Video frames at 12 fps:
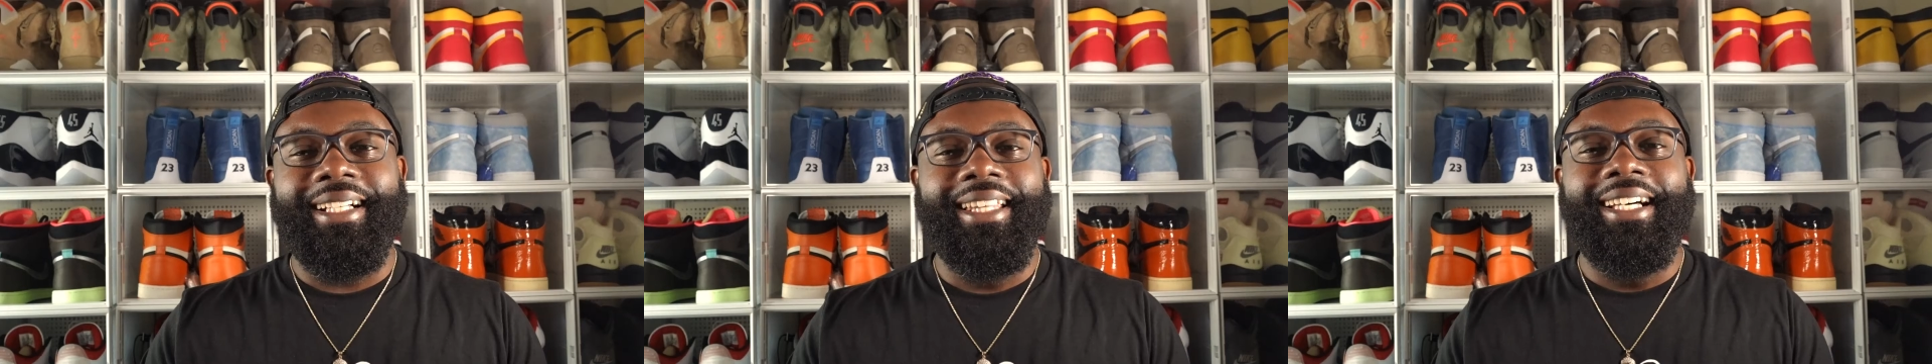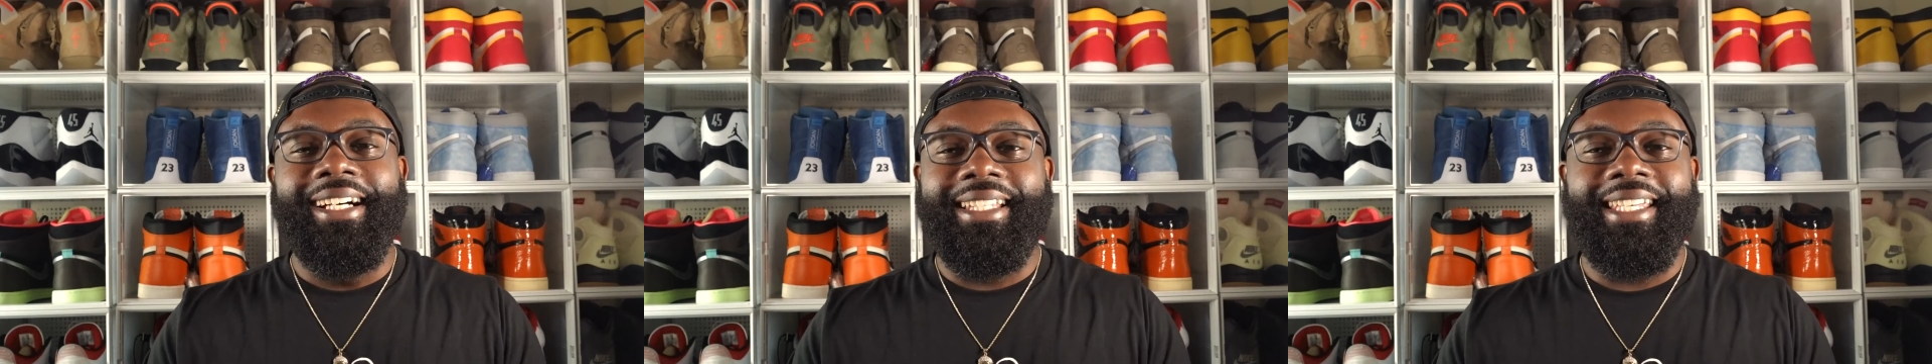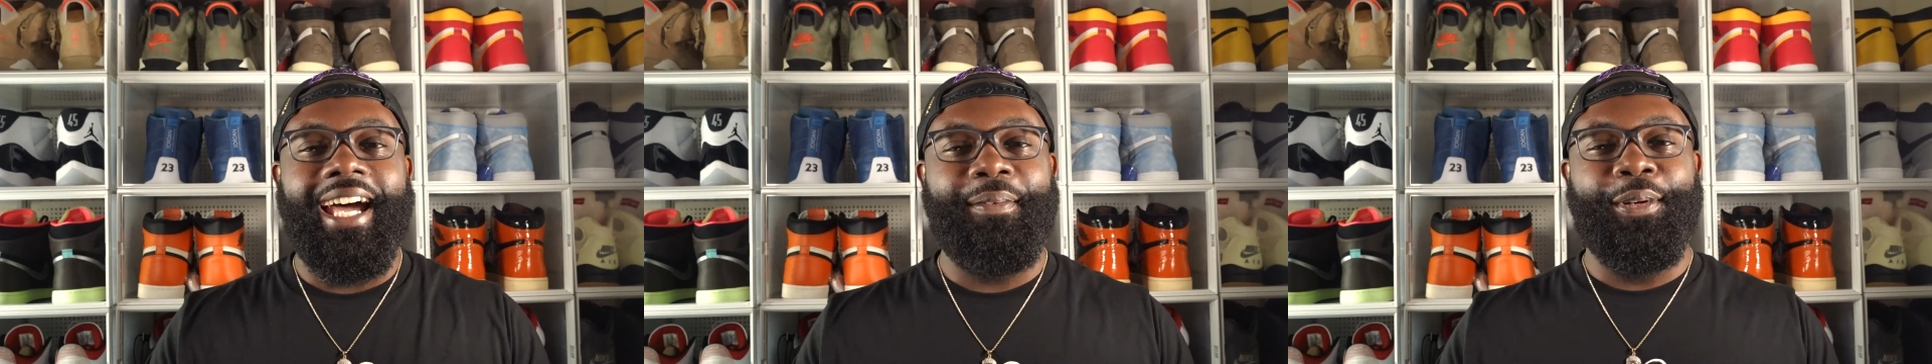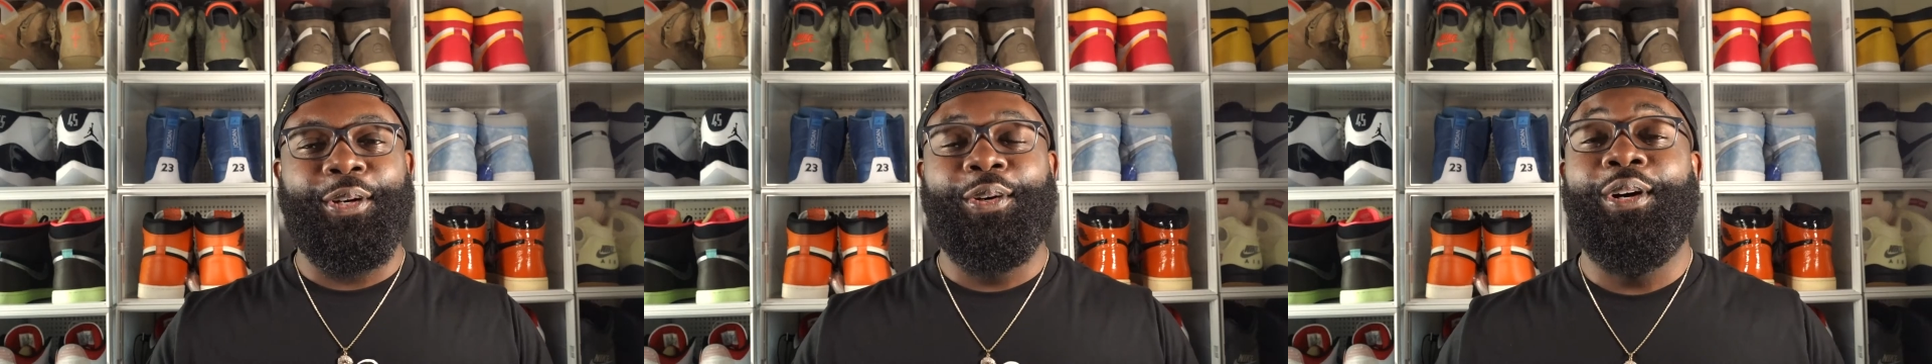little
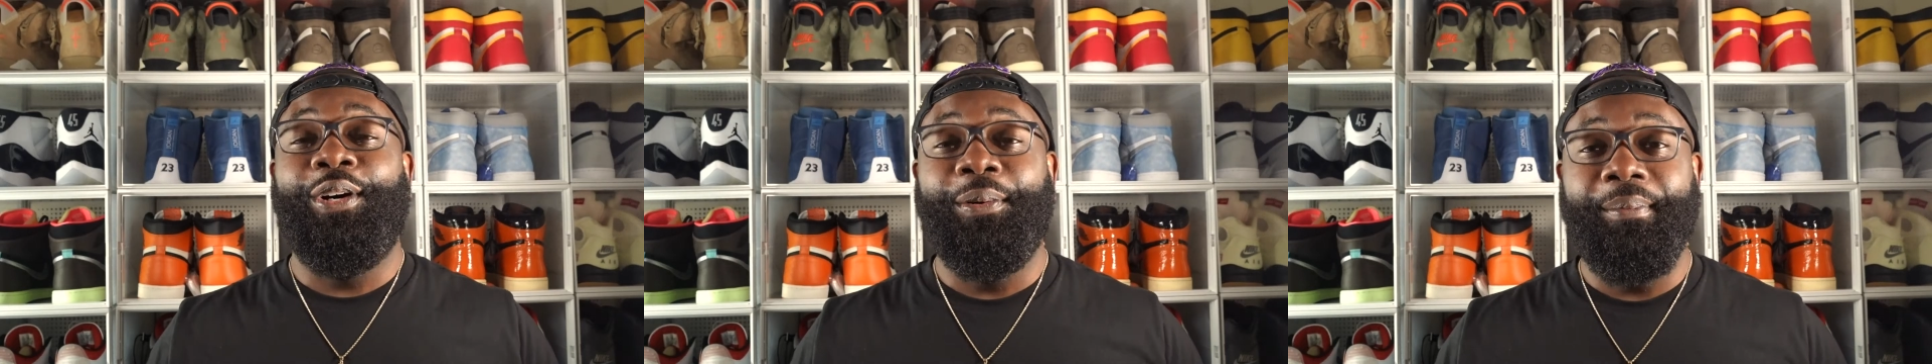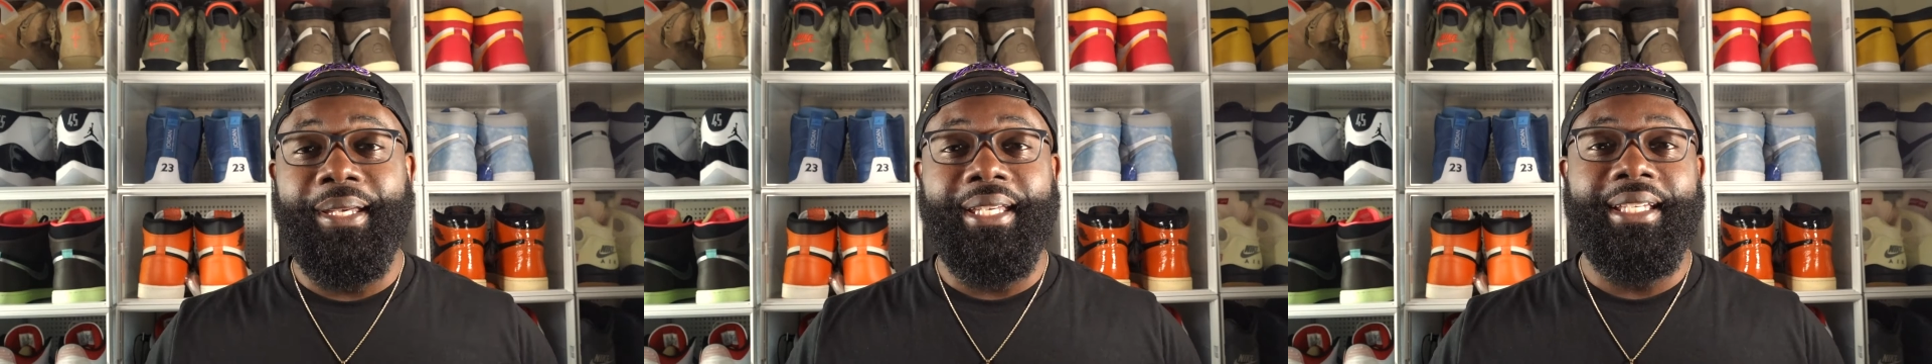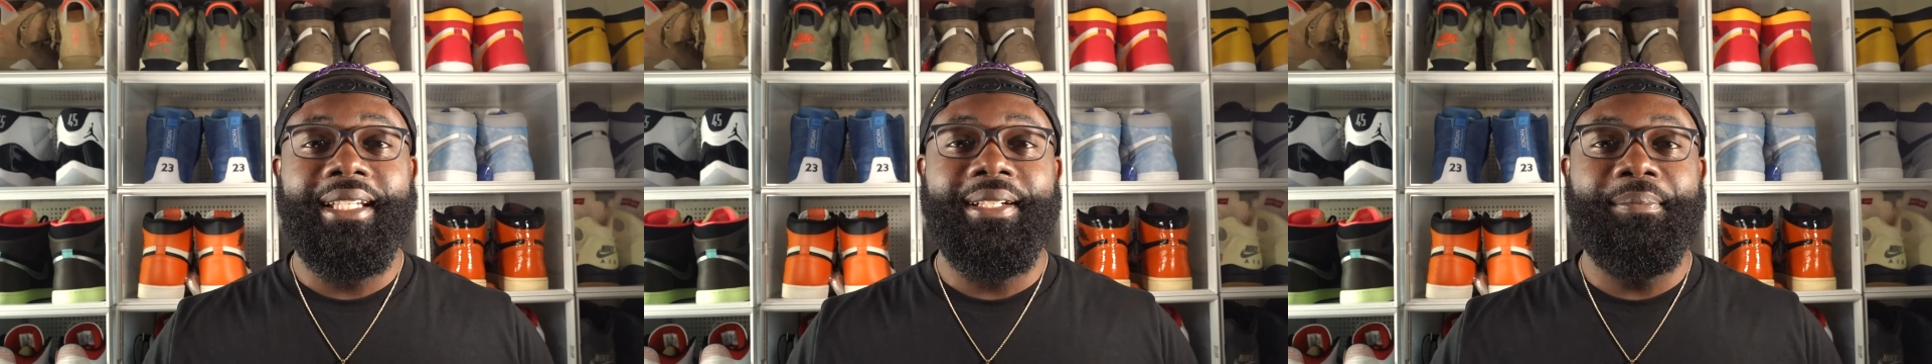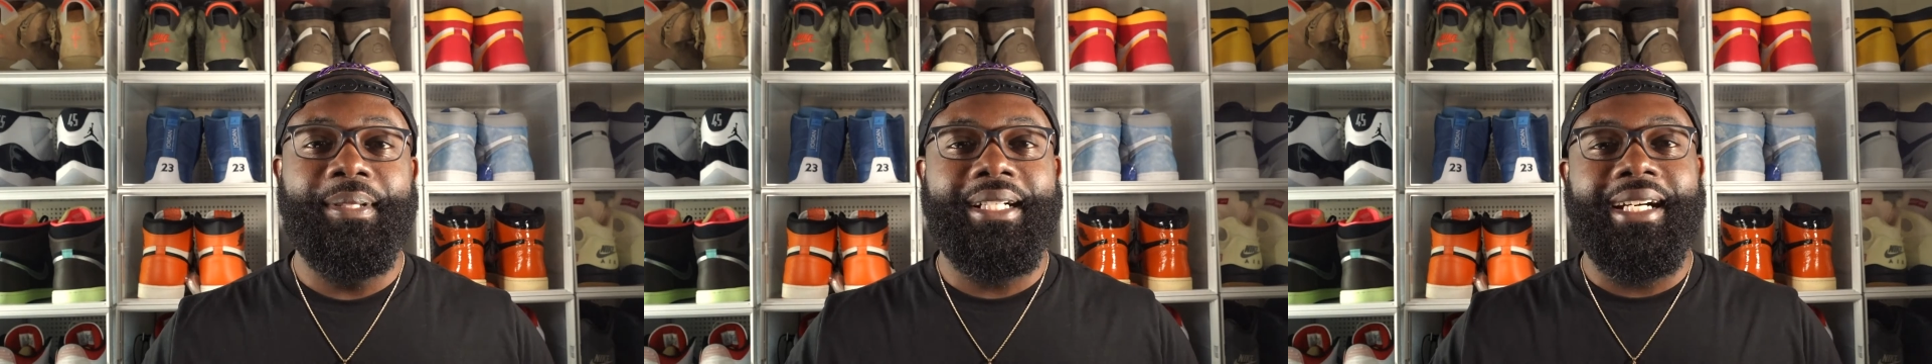time to grow on me
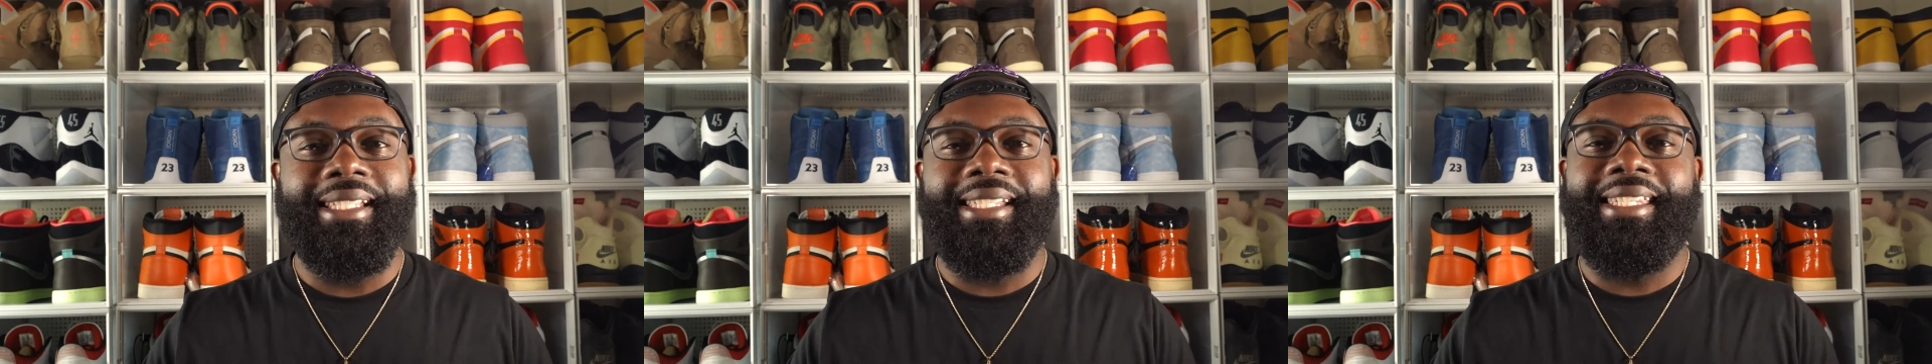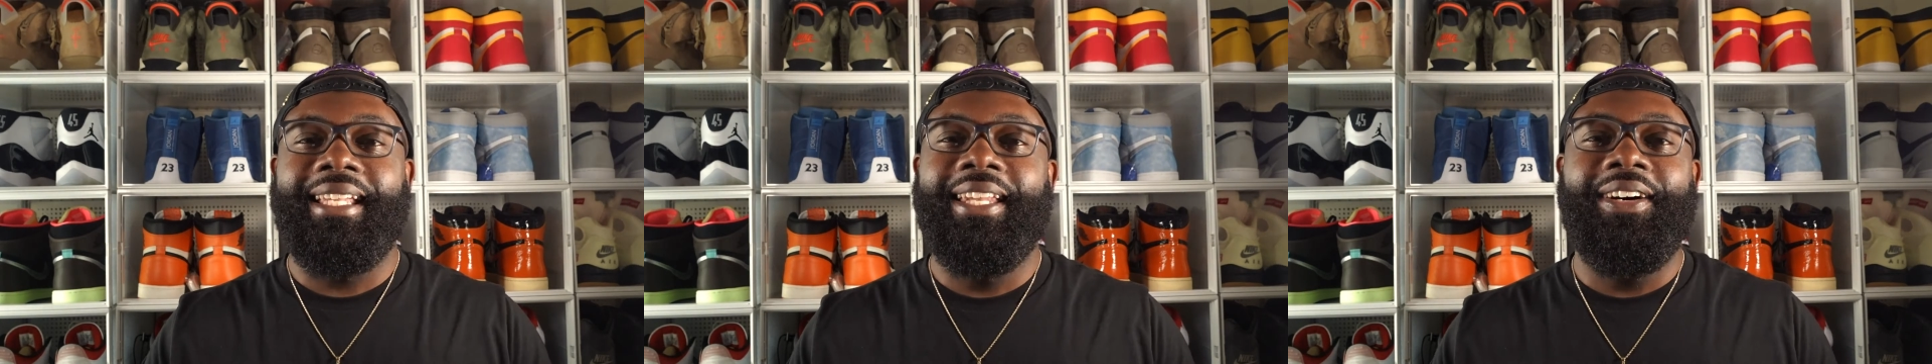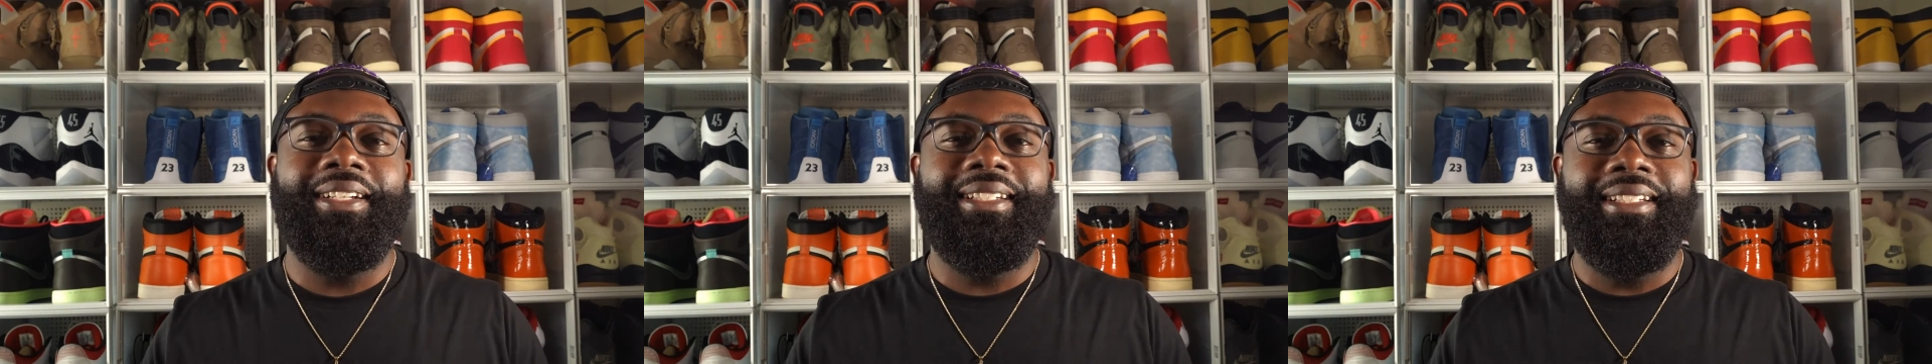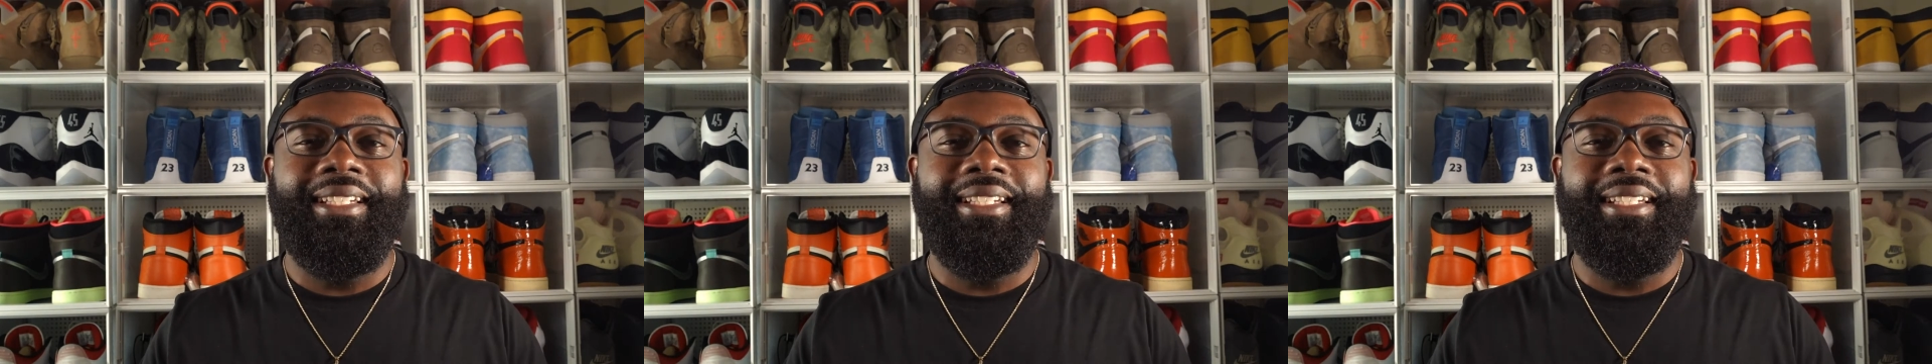because it's a little